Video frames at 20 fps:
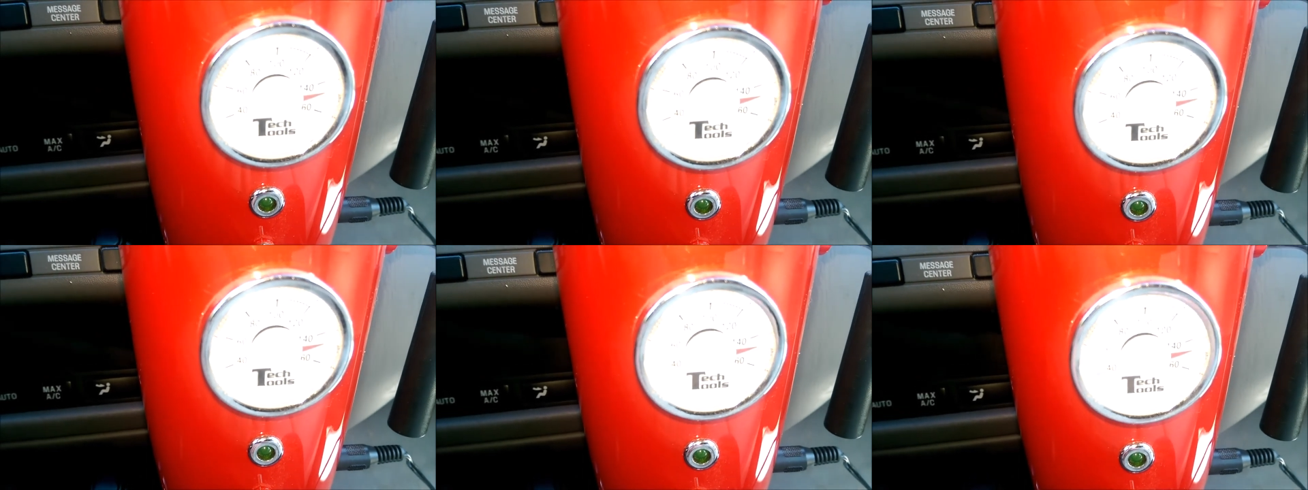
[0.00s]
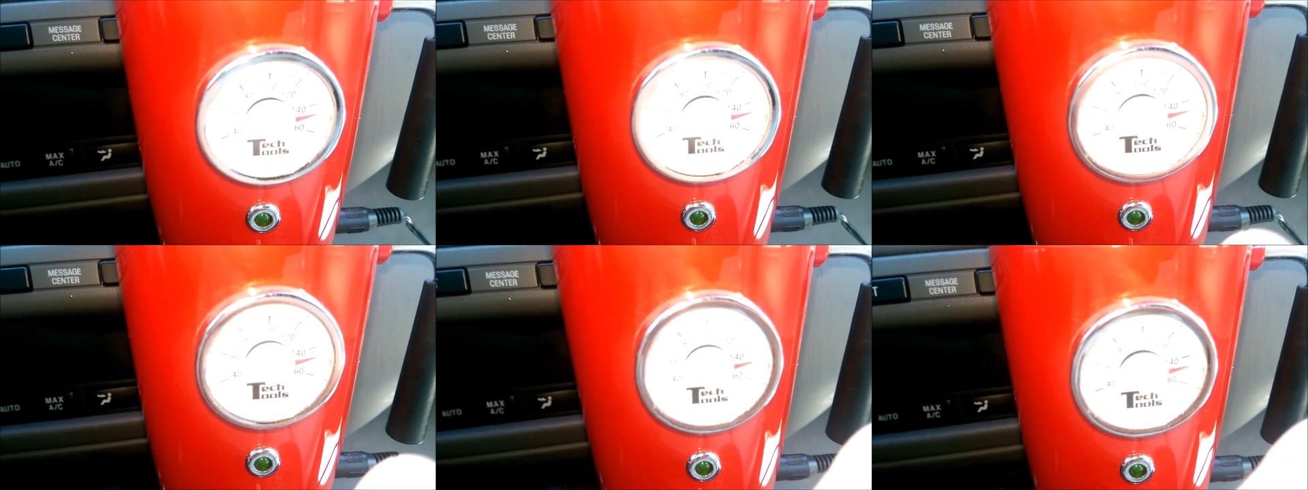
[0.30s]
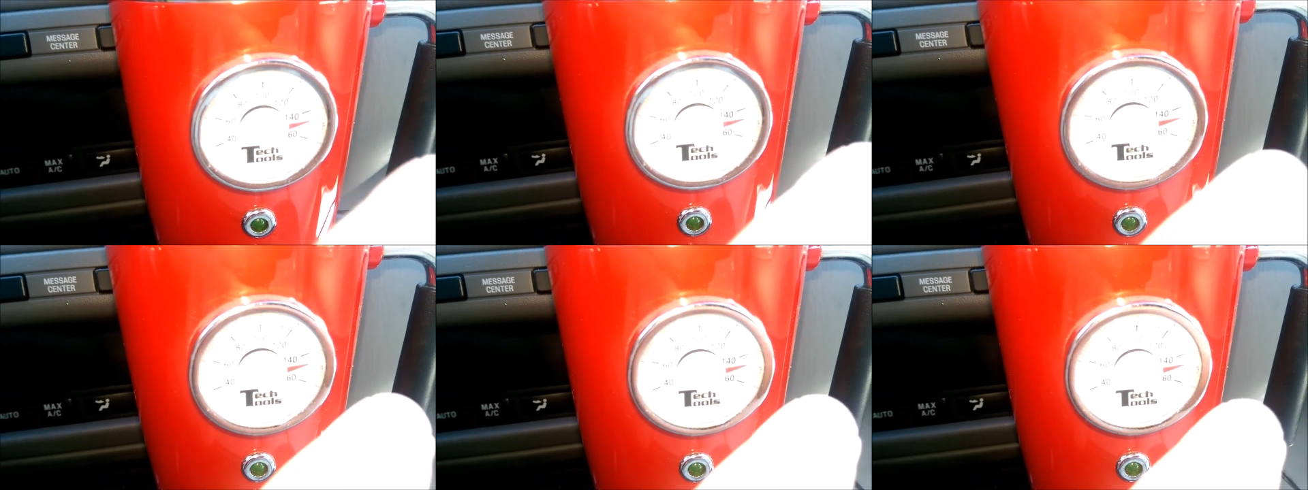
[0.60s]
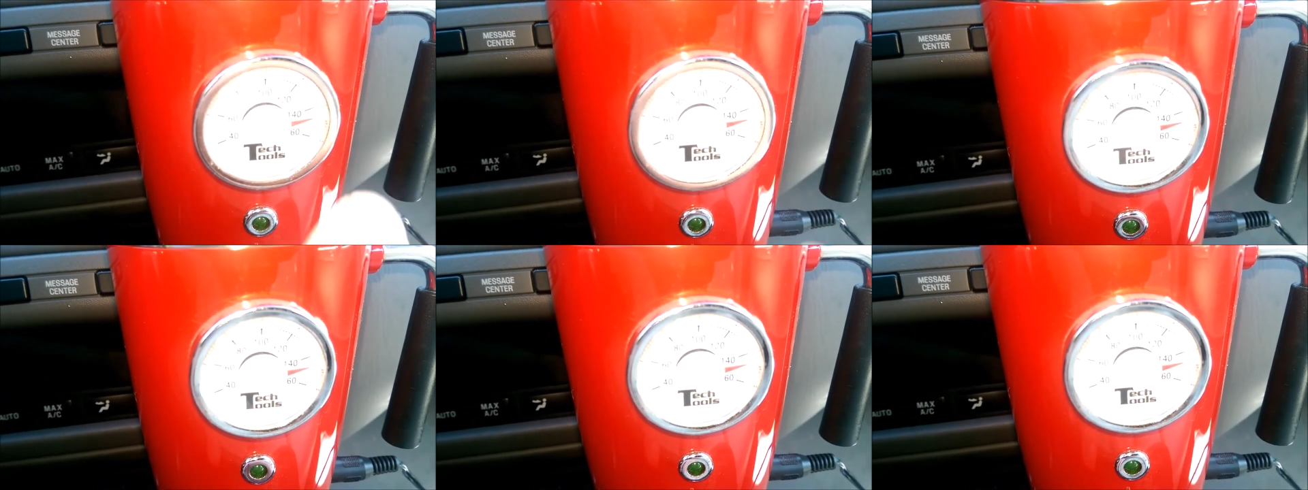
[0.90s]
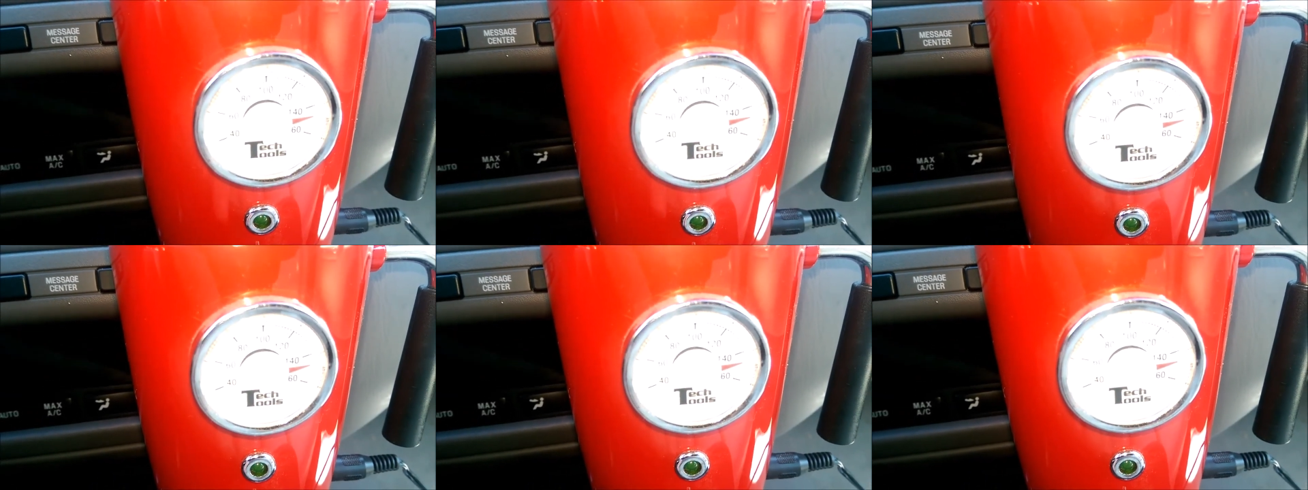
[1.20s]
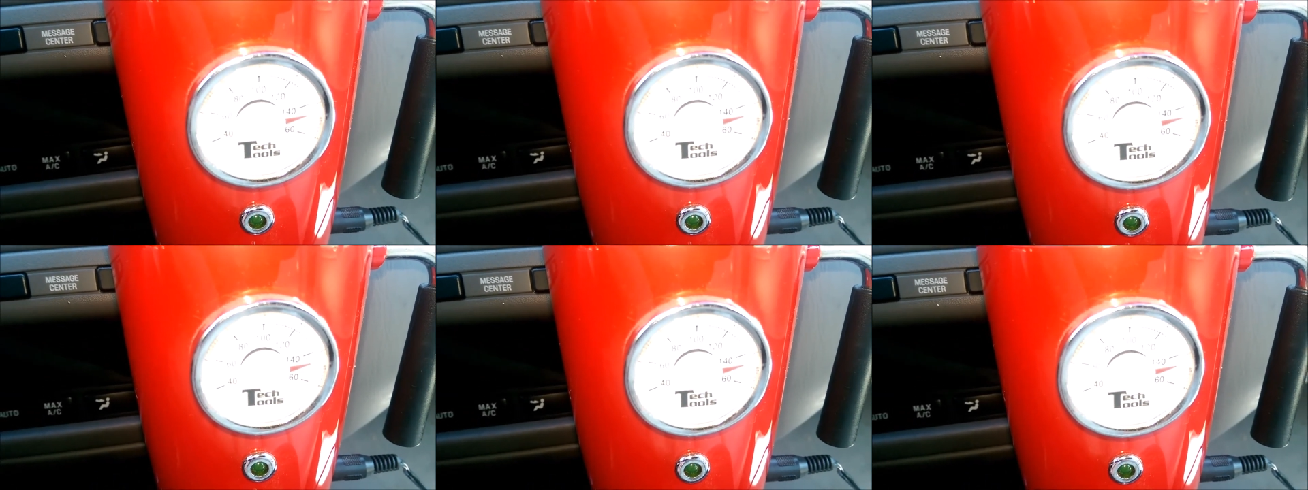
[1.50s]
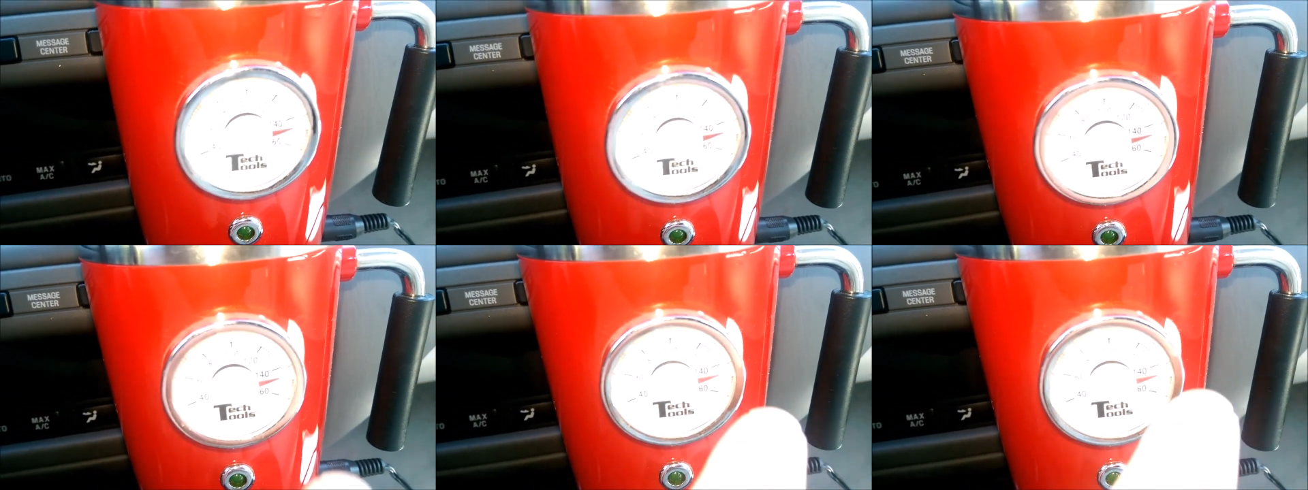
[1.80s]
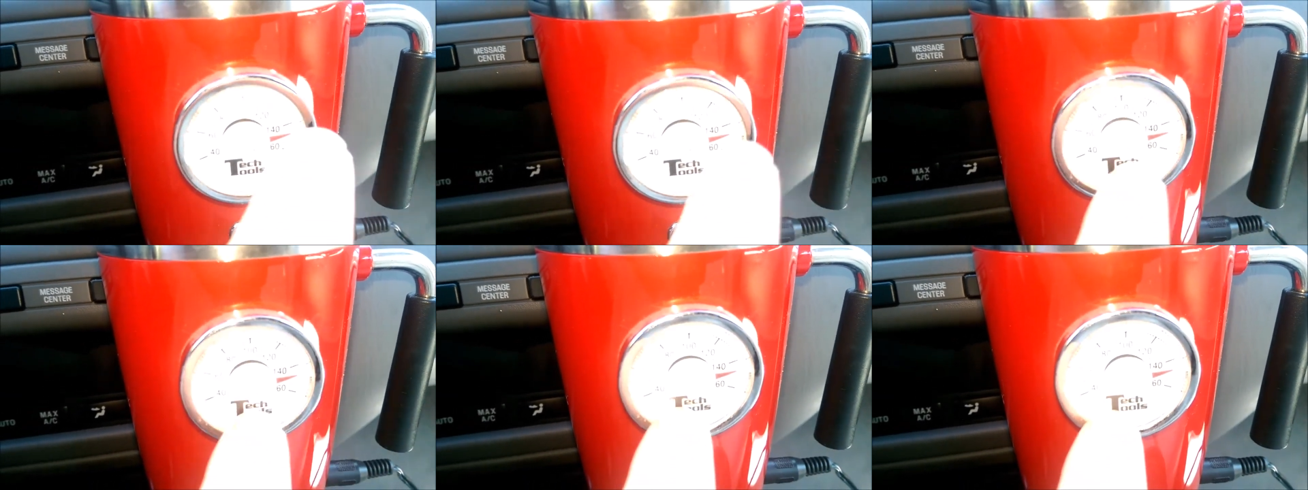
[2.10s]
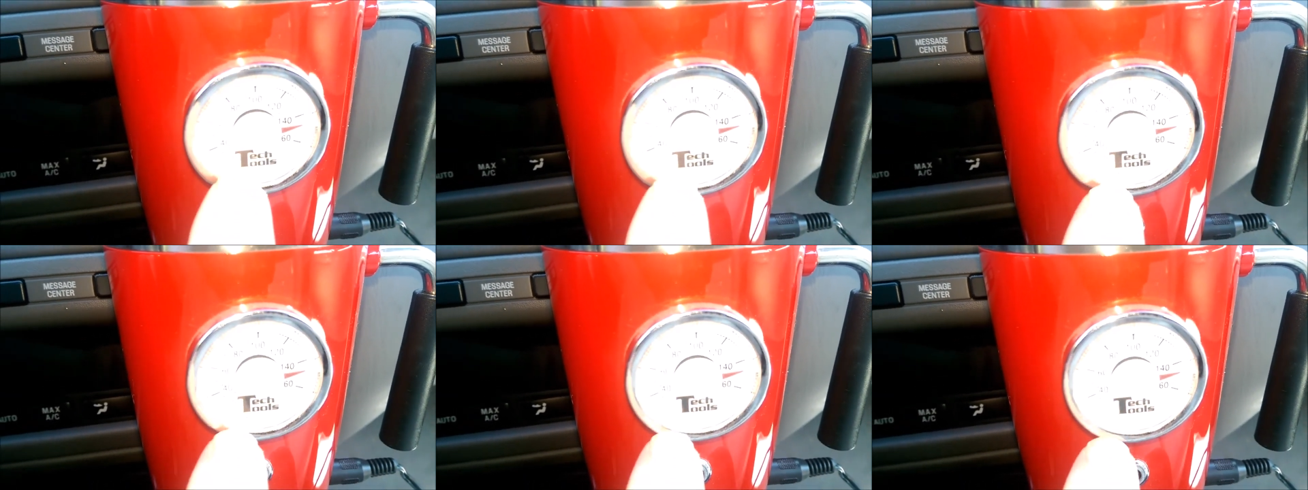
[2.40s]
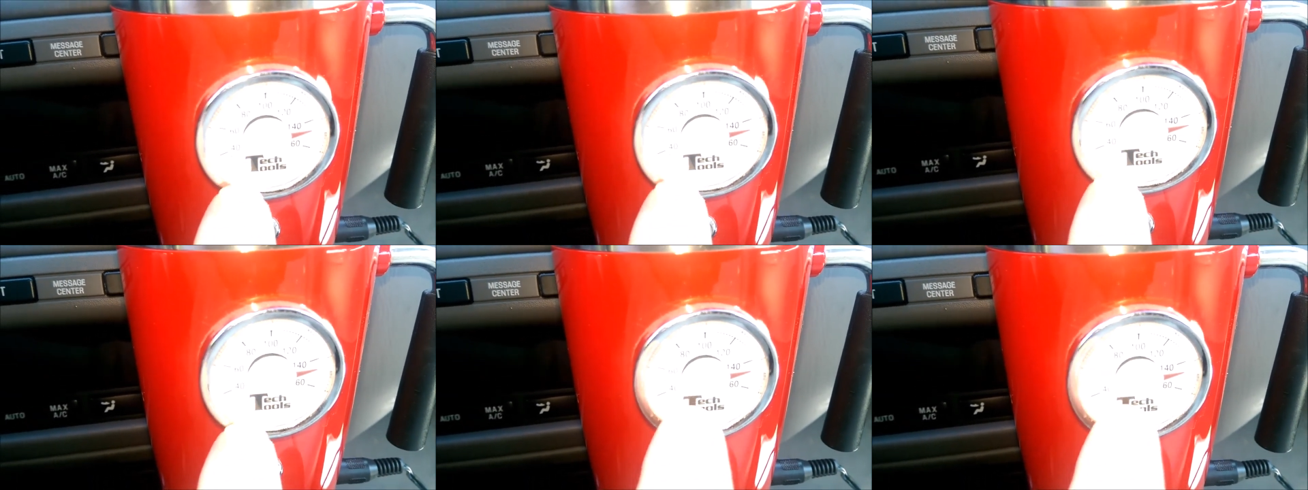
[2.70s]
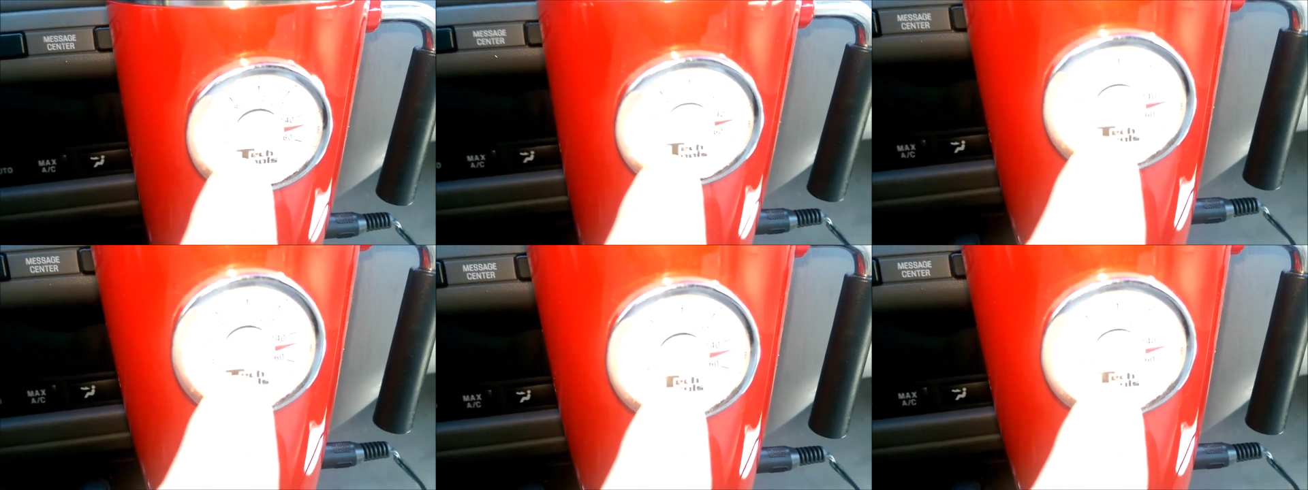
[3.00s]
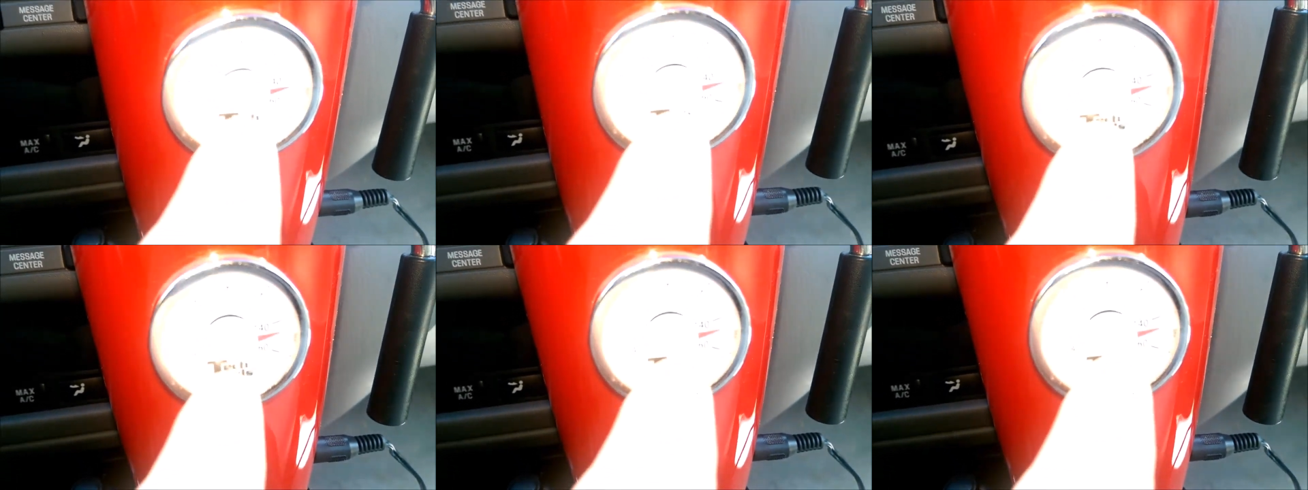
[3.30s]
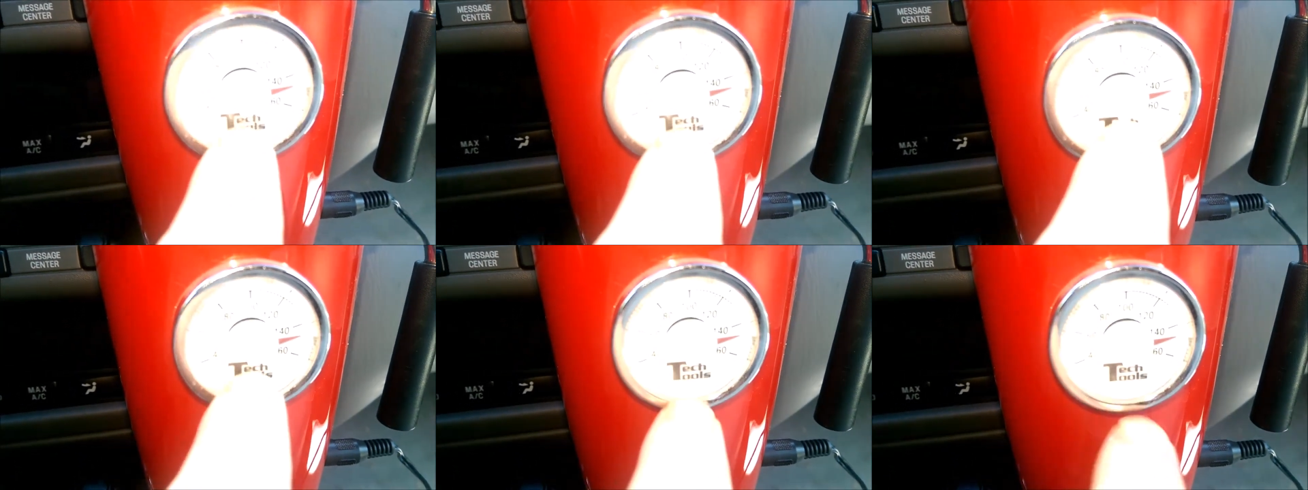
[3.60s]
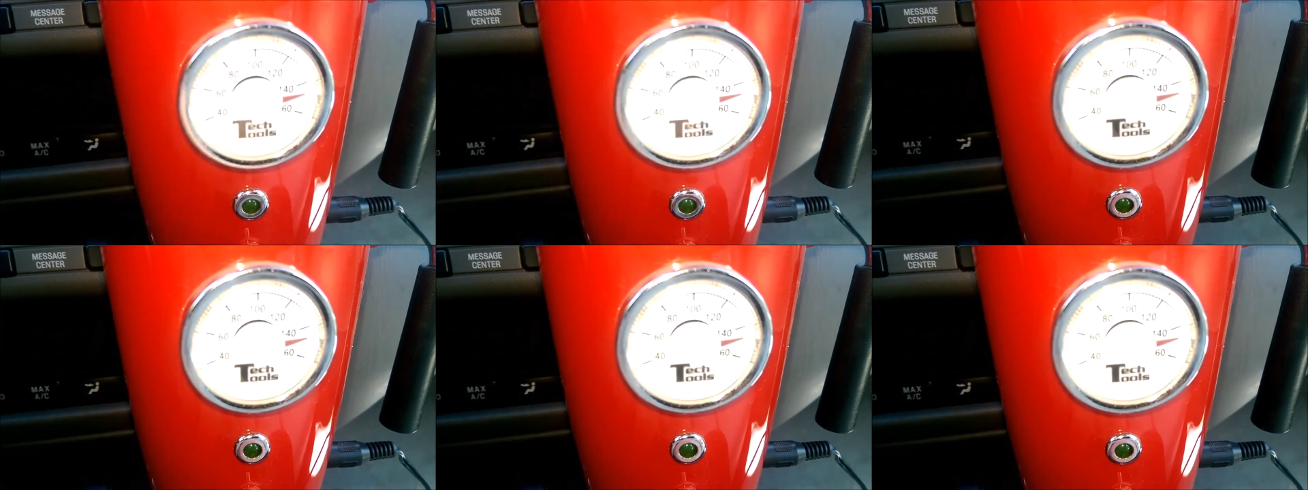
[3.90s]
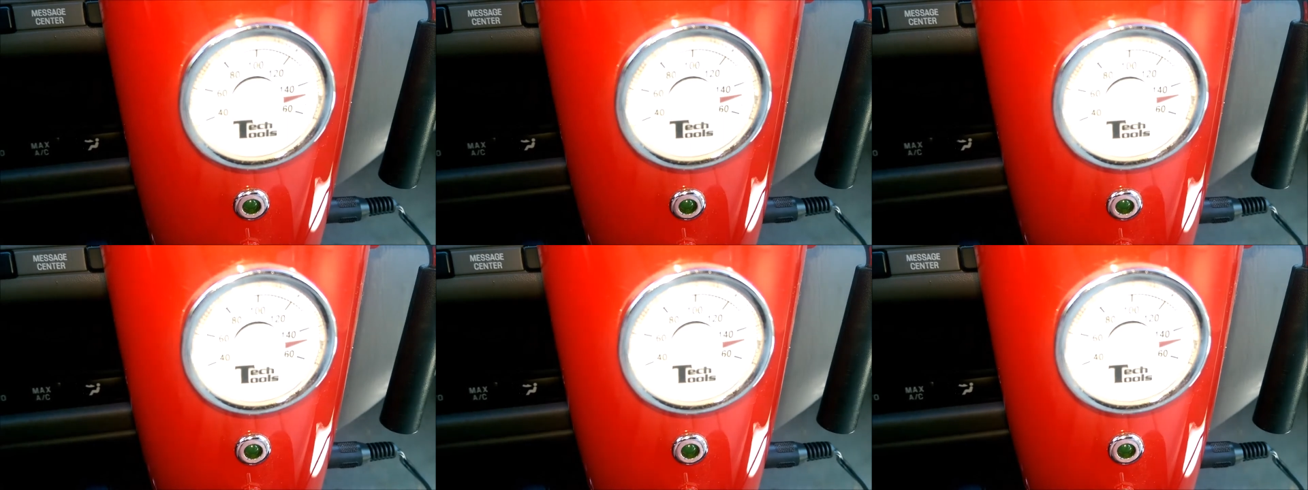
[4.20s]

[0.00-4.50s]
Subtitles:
No face is visible, so there are no lips to read.